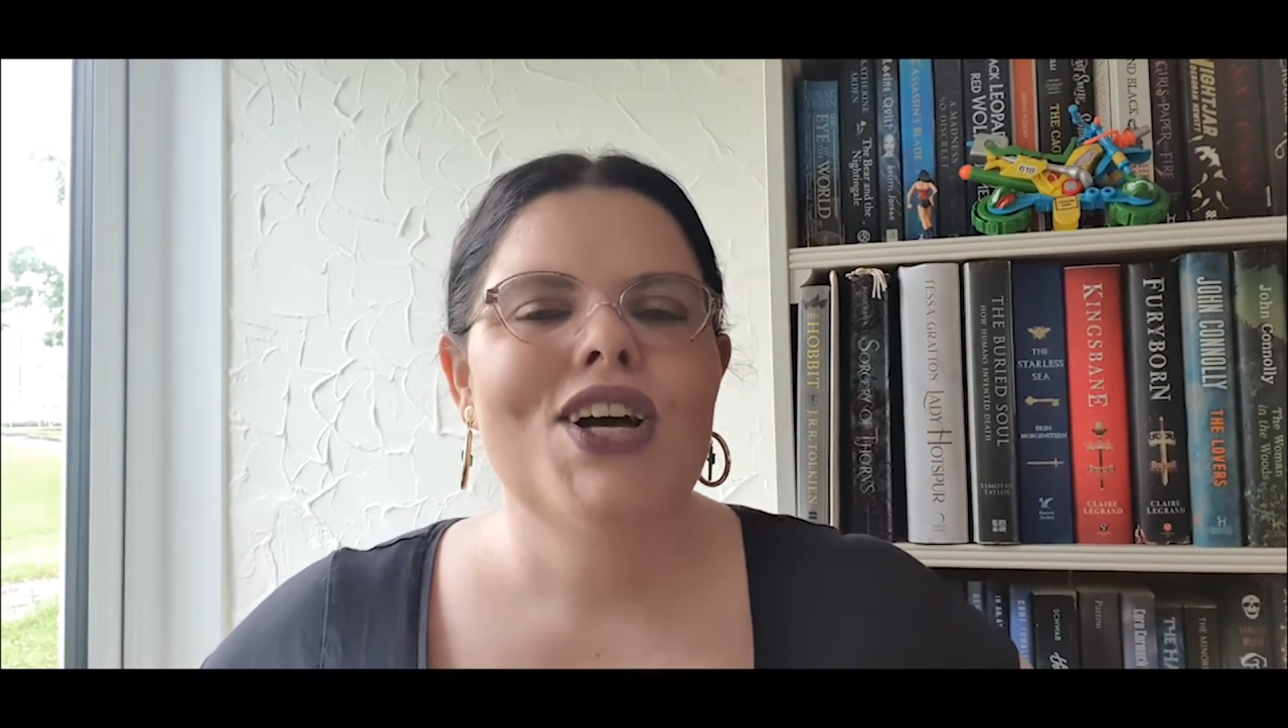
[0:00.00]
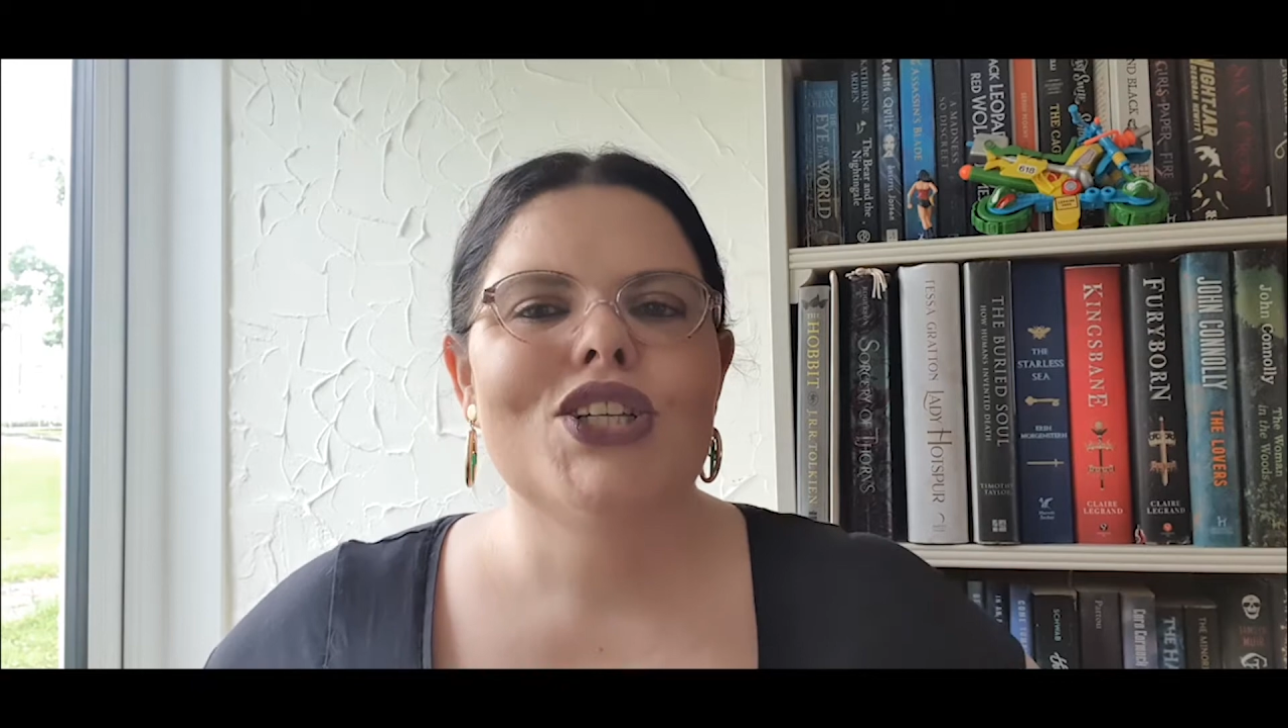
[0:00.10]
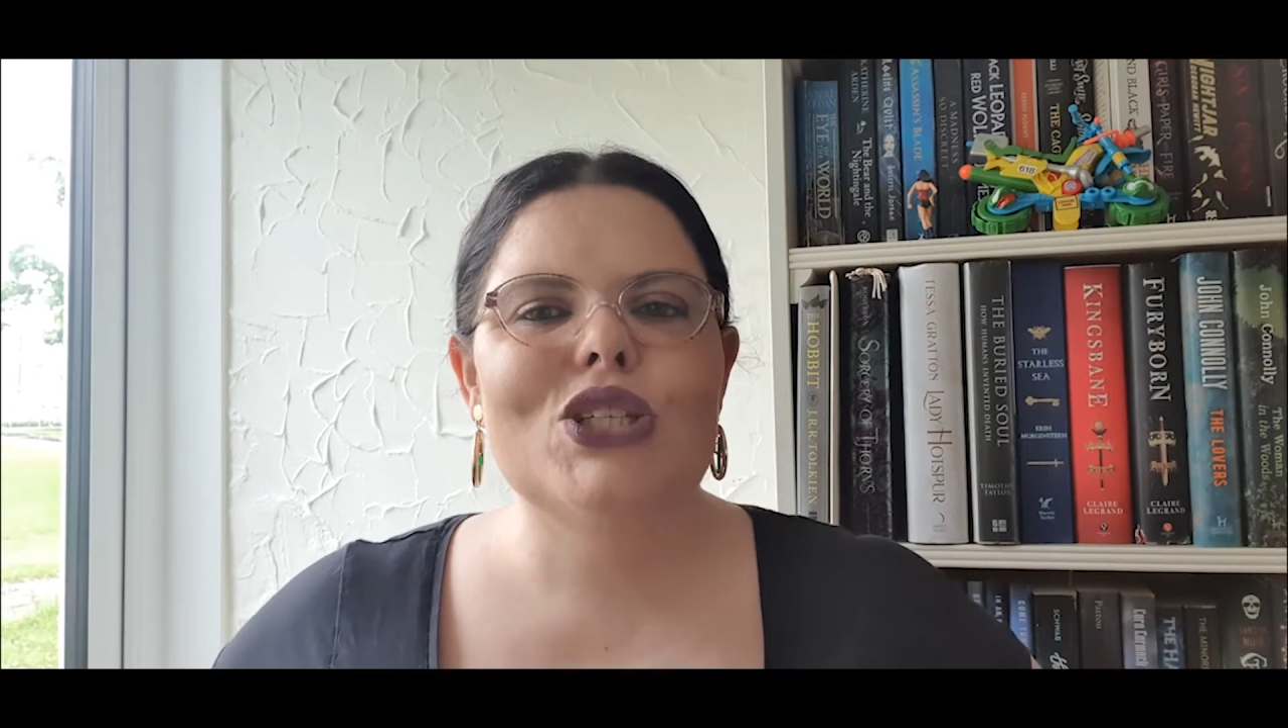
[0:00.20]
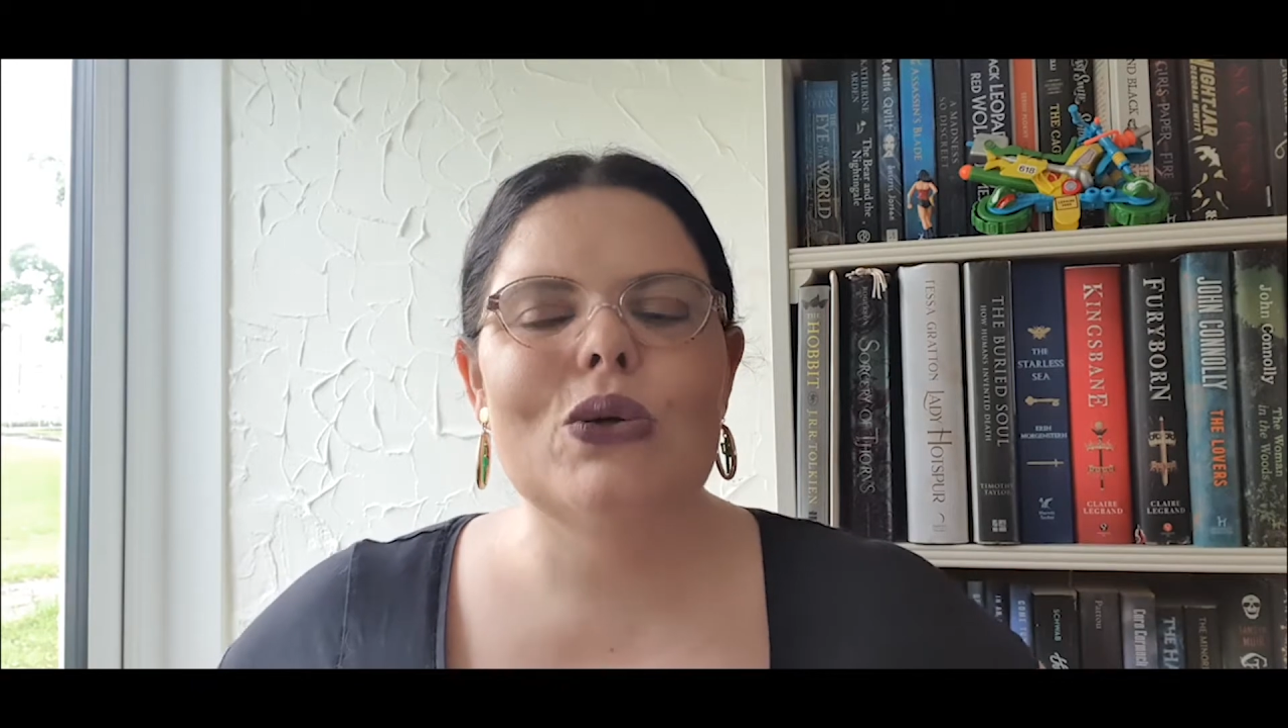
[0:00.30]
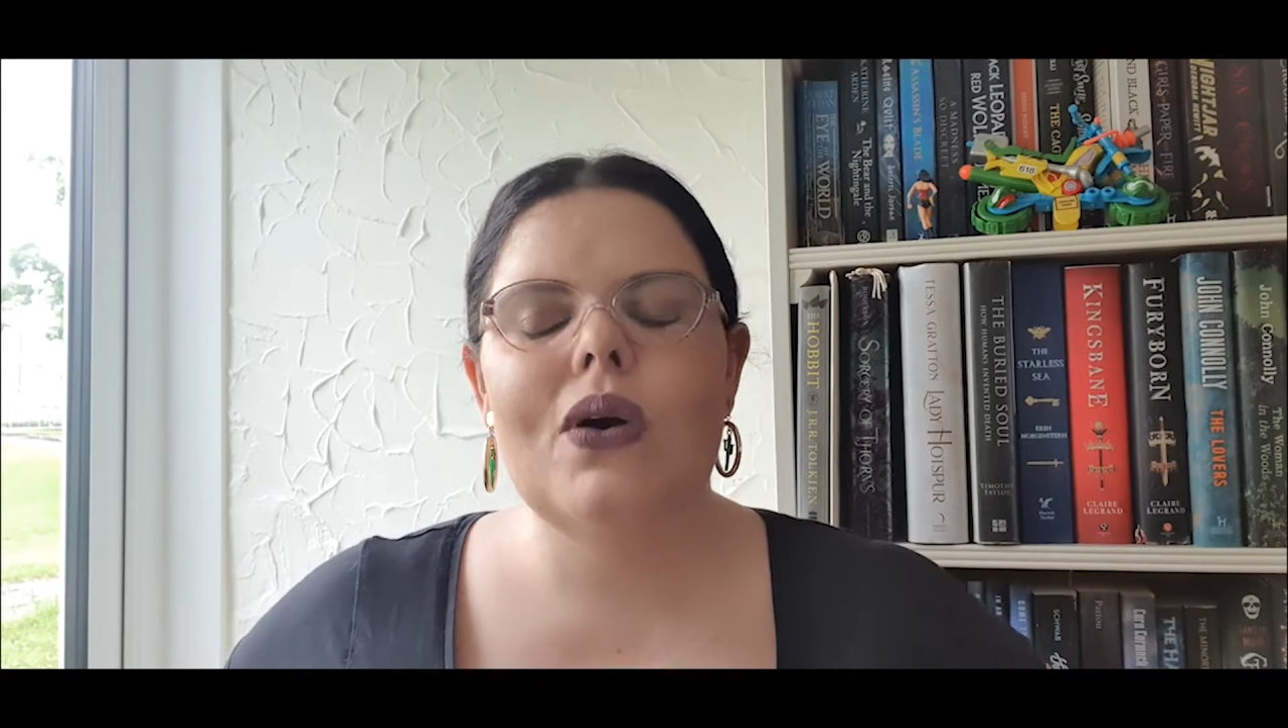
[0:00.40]

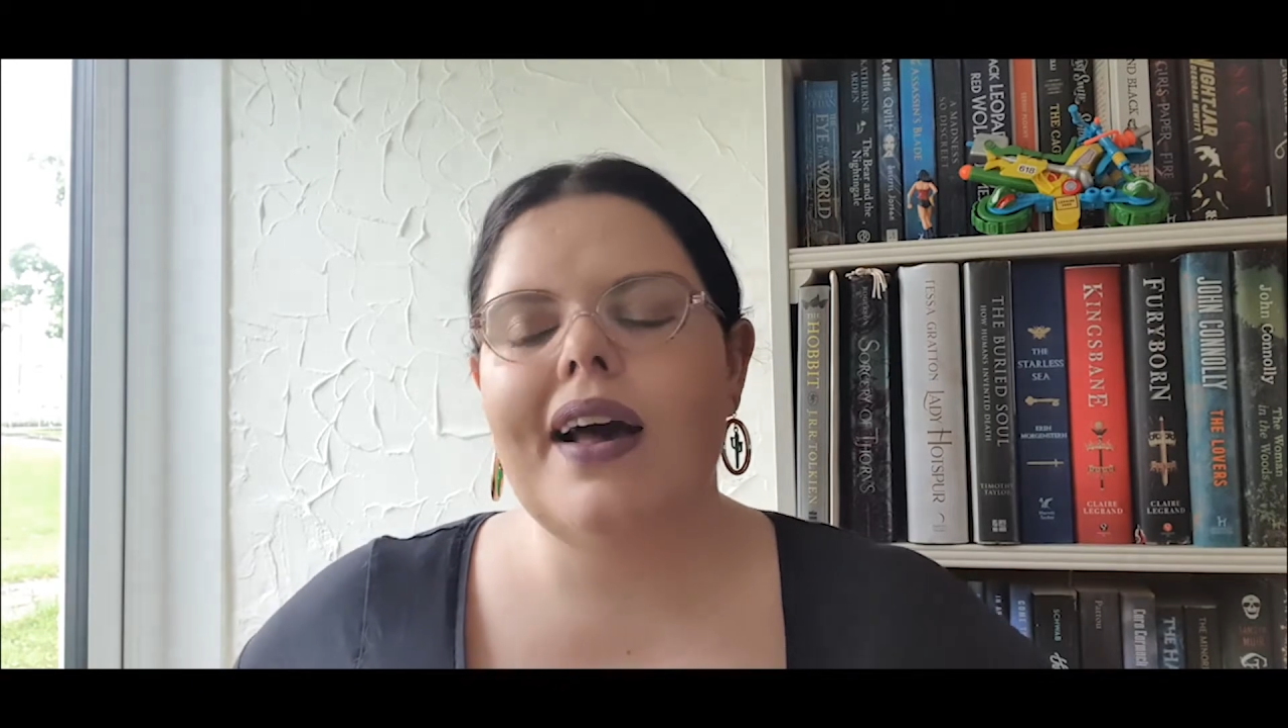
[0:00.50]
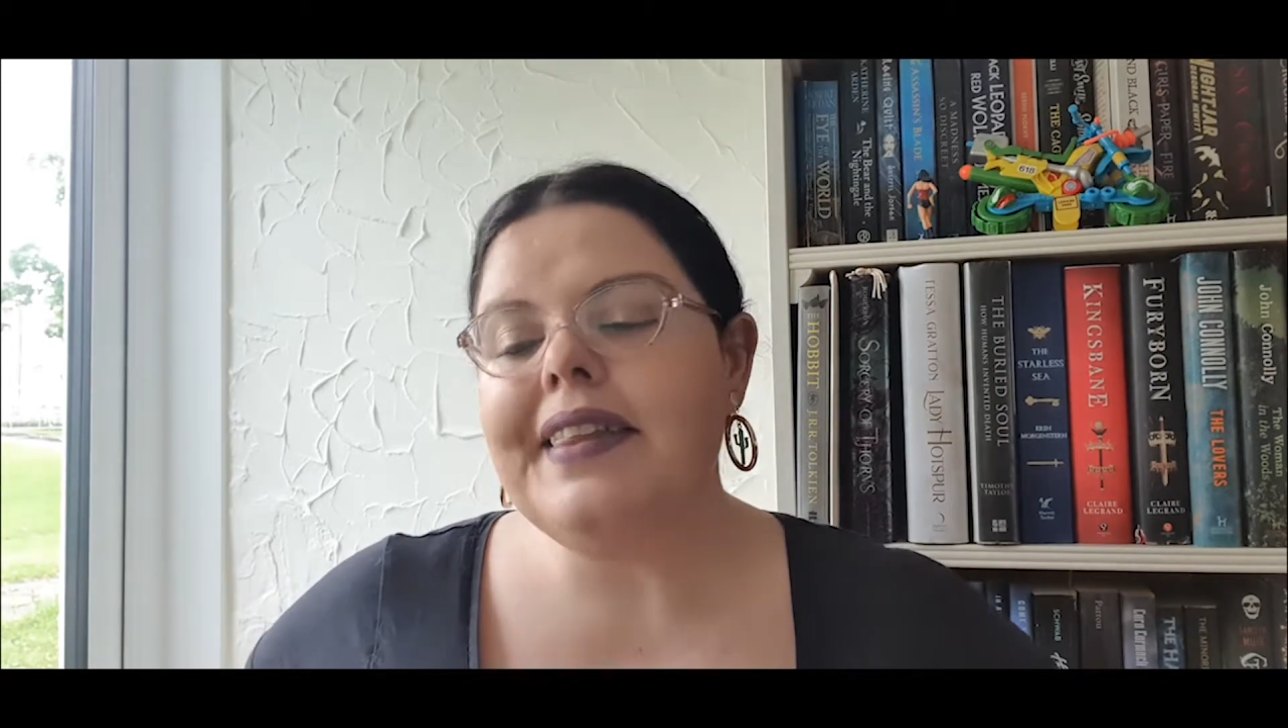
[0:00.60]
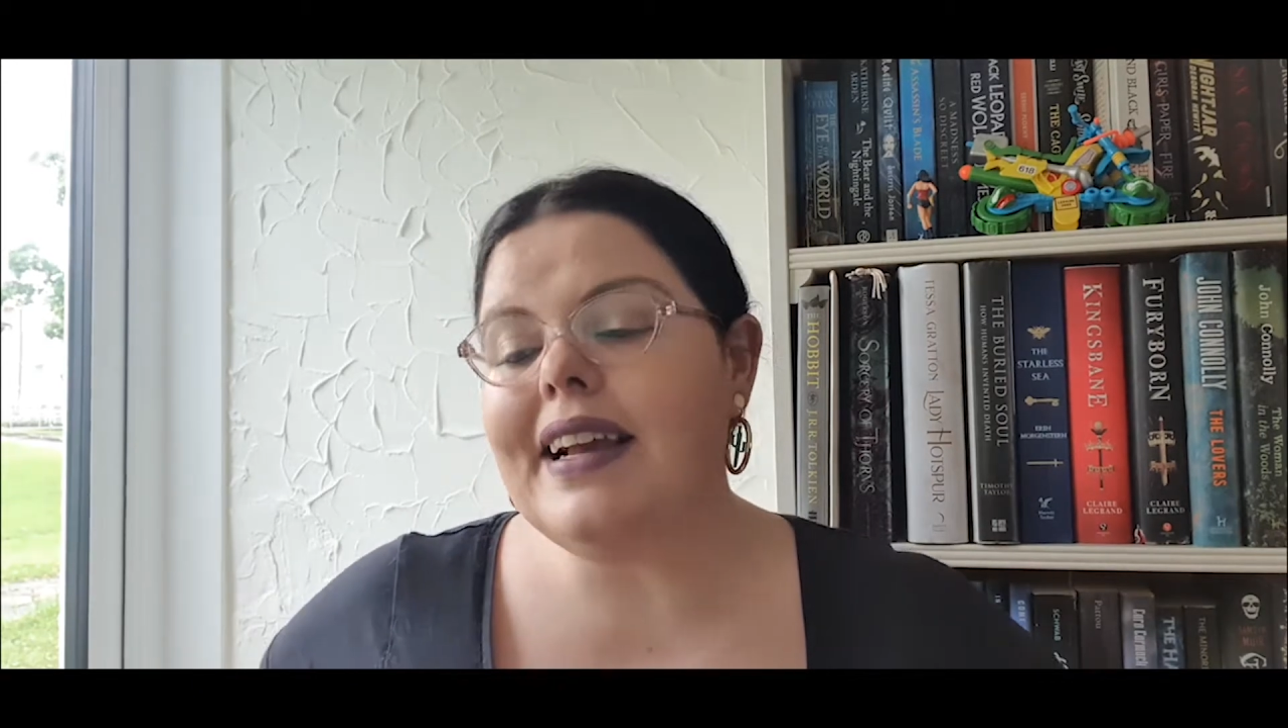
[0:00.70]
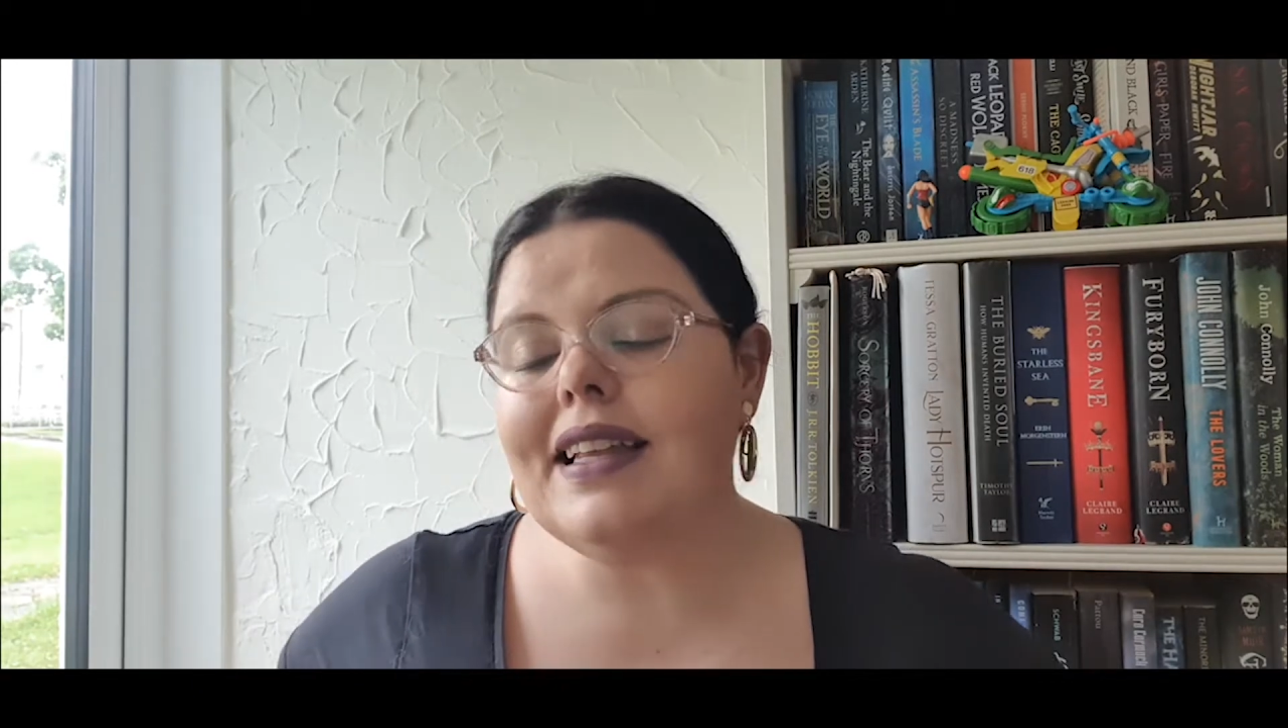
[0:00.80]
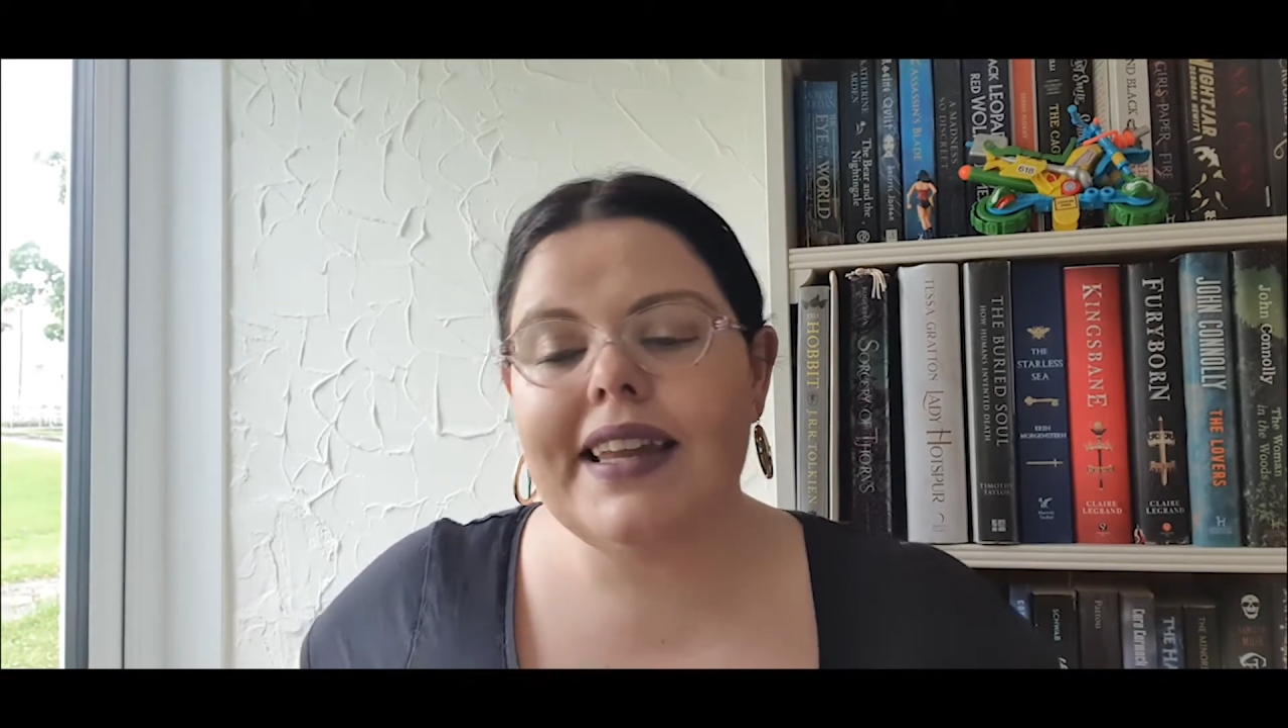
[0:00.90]
So I think